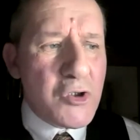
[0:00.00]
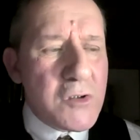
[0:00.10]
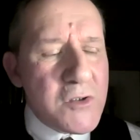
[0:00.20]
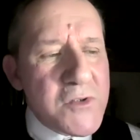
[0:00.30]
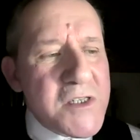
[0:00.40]

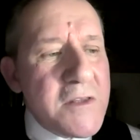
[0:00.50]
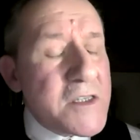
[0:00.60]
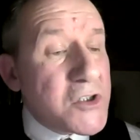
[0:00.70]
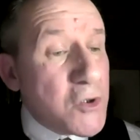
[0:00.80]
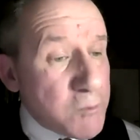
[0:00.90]
You see
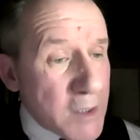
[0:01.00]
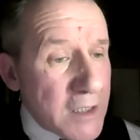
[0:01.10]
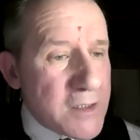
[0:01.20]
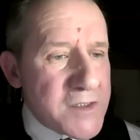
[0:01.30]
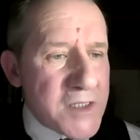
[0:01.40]
this
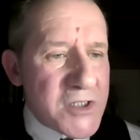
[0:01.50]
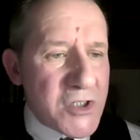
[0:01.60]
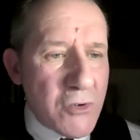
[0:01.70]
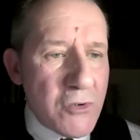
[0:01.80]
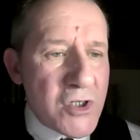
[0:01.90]
toothpick, said
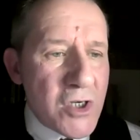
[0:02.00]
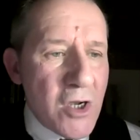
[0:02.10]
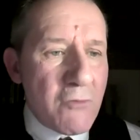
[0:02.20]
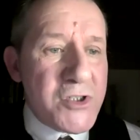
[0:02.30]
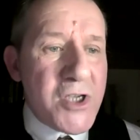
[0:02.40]
Scrooge,
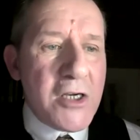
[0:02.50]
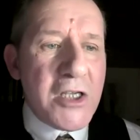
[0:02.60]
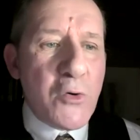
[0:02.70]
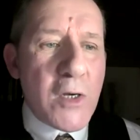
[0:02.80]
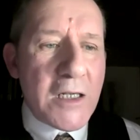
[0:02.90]

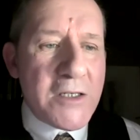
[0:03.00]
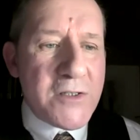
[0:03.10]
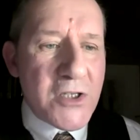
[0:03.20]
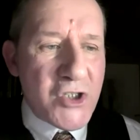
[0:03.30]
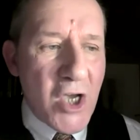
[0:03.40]
returning quickly to
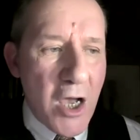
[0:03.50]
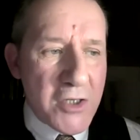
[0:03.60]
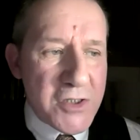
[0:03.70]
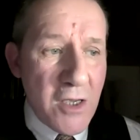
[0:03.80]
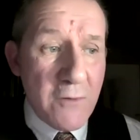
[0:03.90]
the
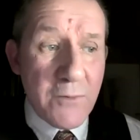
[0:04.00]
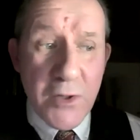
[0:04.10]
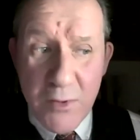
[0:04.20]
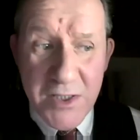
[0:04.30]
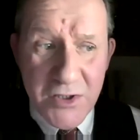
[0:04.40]
charge for
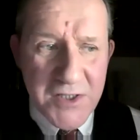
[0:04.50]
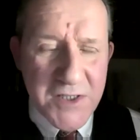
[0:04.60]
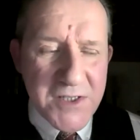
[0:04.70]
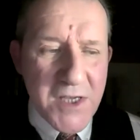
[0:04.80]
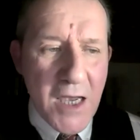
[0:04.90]
the reason
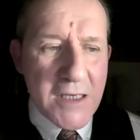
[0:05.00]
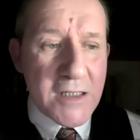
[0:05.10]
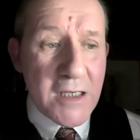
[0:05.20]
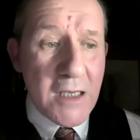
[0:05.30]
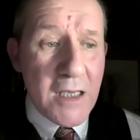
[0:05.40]
just
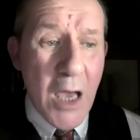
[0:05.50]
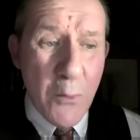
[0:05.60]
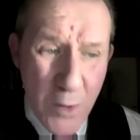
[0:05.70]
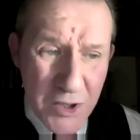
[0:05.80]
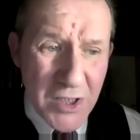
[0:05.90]
assigned,
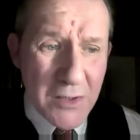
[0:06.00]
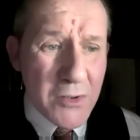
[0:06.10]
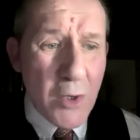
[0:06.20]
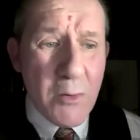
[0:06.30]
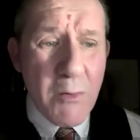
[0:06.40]
and wishing,
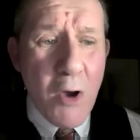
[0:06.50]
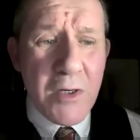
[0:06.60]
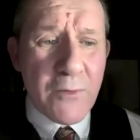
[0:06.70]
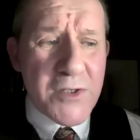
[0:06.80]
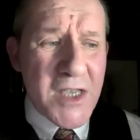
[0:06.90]
though
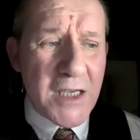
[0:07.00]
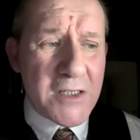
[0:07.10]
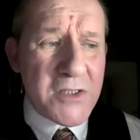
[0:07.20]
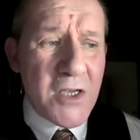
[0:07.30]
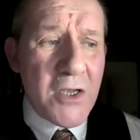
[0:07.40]
only for a
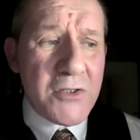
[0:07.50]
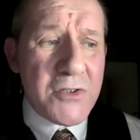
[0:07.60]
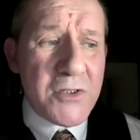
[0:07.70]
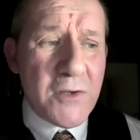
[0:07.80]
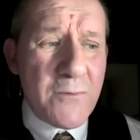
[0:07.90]
second,
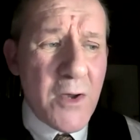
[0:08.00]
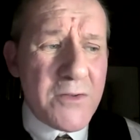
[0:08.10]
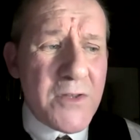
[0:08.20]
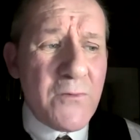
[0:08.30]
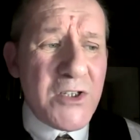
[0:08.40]
to
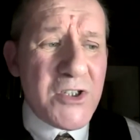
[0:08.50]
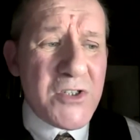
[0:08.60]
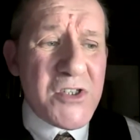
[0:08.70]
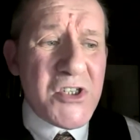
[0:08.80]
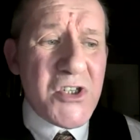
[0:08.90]
divert the
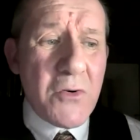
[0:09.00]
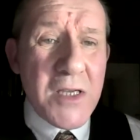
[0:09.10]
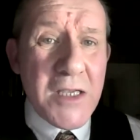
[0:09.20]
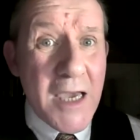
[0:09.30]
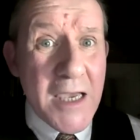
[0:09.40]
vision's
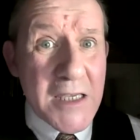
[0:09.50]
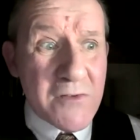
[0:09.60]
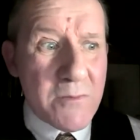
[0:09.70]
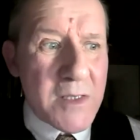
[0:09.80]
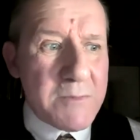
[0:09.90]
stony gaze
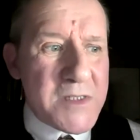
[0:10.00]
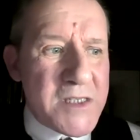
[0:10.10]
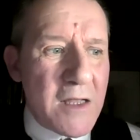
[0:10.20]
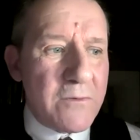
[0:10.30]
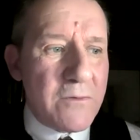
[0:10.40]
from
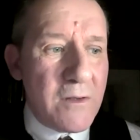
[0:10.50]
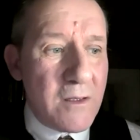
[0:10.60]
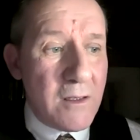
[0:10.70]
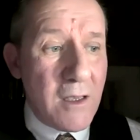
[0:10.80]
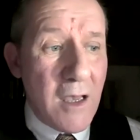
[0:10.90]
himself.
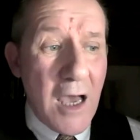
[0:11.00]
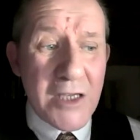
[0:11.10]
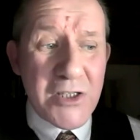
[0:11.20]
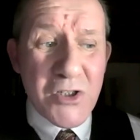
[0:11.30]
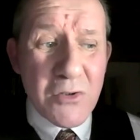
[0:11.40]

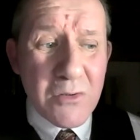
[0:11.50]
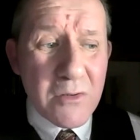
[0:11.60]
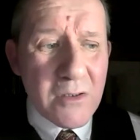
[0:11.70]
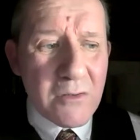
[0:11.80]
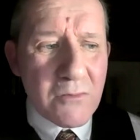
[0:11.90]
I do,
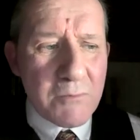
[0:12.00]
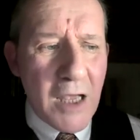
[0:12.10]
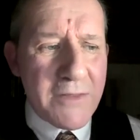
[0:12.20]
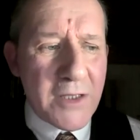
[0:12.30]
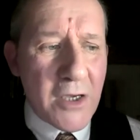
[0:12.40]

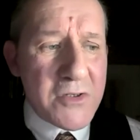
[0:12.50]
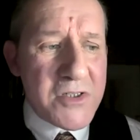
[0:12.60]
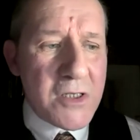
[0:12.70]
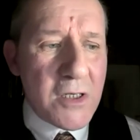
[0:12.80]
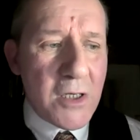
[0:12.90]
replied the
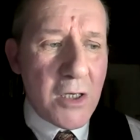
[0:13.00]
ghost.